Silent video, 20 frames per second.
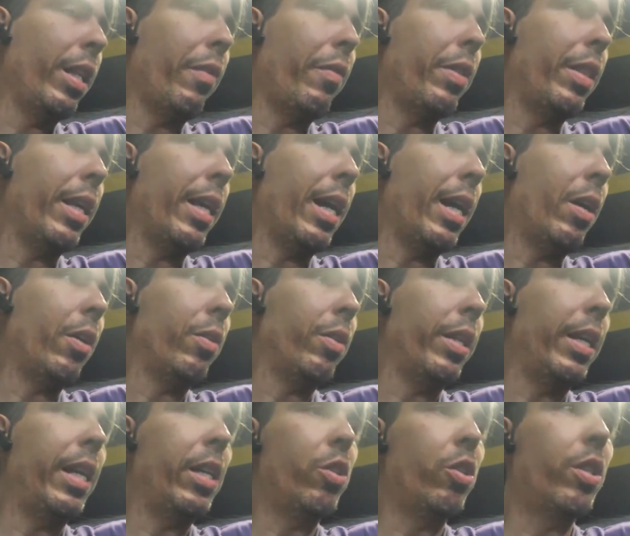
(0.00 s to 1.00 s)
everything out.
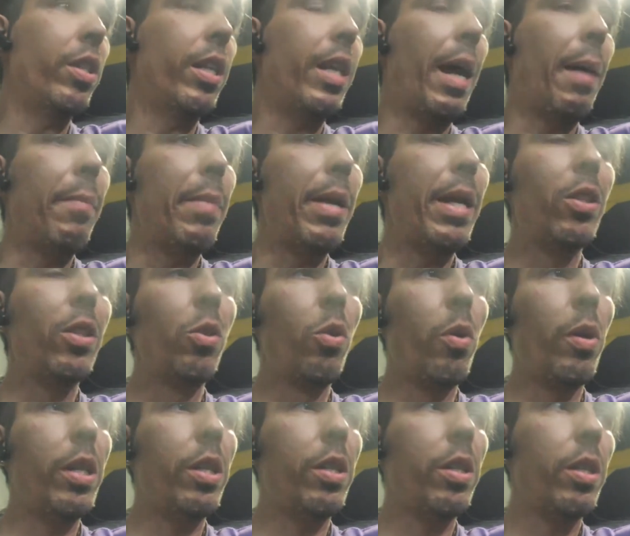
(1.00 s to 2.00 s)
The engine did not make
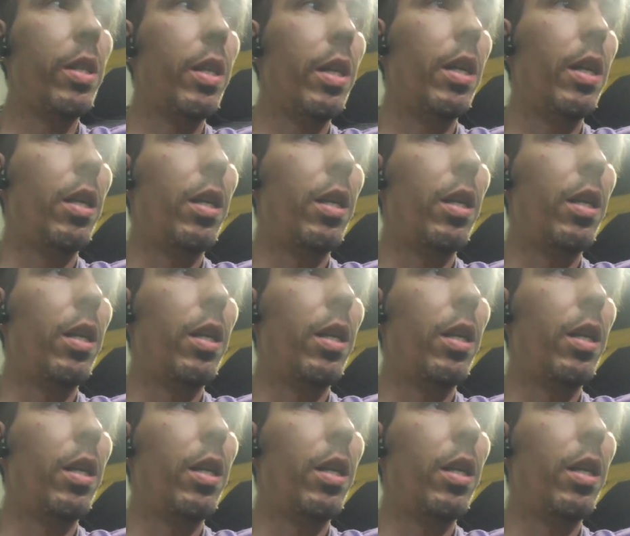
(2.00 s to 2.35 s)
noise.